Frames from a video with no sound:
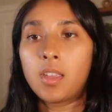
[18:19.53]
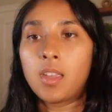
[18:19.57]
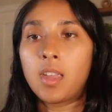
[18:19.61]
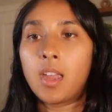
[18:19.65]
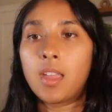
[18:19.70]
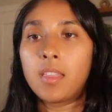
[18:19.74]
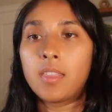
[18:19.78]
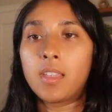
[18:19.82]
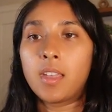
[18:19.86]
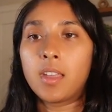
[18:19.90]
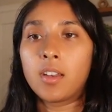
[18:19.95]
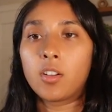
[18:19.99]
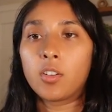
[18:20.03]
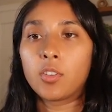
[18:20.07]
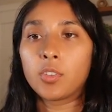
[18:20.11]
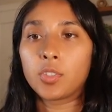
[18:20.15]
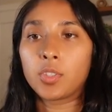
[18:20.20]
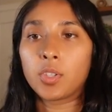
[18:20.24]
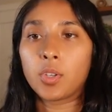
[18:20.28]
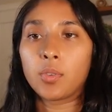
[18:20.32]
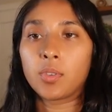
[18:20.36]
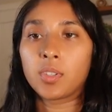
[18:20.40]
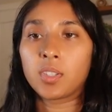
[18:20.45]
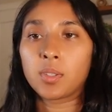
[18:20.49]
and then
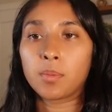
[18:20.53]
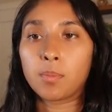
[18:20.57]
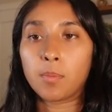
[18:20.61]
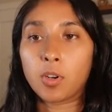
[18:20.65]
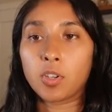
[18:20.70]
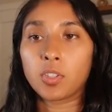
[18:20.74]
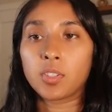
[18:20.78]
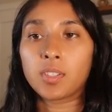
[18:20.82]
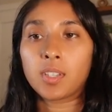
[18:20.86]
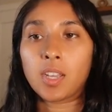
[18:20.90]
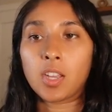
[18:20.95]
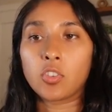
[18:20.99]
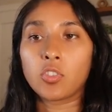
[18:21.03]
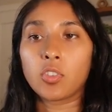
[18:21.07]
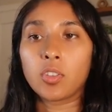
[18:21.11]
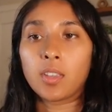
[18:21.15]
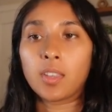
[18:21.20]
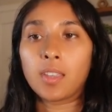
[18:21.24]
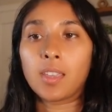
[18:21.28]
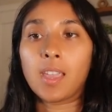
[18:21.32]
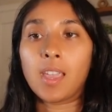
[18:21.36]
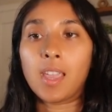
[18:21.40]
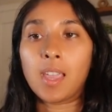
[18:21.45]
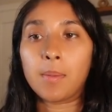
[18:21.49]
also a smart
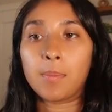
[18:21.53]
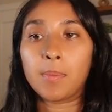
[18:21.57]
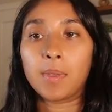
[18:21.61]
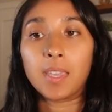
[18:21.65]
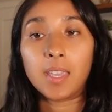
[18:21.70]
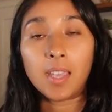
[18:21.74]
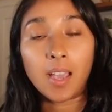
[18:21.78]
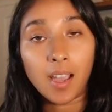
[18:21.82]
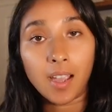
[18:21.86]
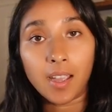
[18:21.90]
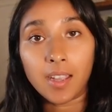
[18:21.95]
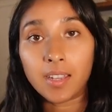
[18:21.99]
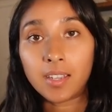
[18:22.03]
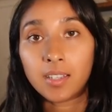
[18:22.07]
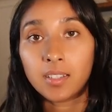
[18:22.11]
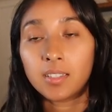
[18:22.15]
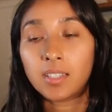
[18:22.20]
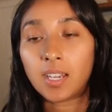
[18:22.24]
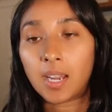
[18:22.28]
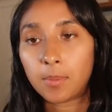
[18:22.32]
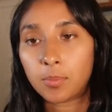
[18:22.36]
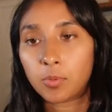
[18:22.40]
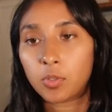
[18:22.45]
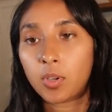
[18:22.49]
scheduling API
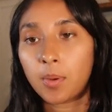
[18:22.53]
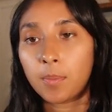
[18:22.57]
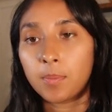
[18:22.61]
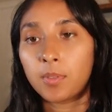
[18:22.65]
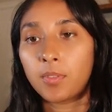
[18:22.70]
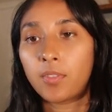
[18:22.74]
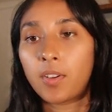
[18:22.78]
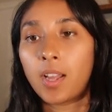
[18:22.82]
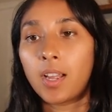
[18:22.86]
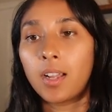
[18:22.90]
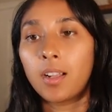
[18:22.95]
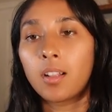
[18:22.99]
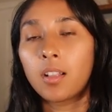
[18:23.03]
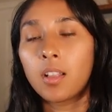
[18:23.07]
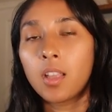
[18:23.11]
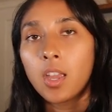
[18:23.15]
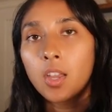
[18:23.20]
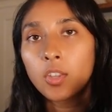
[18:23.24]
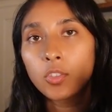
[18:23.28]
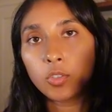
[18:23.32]
TypeScript file.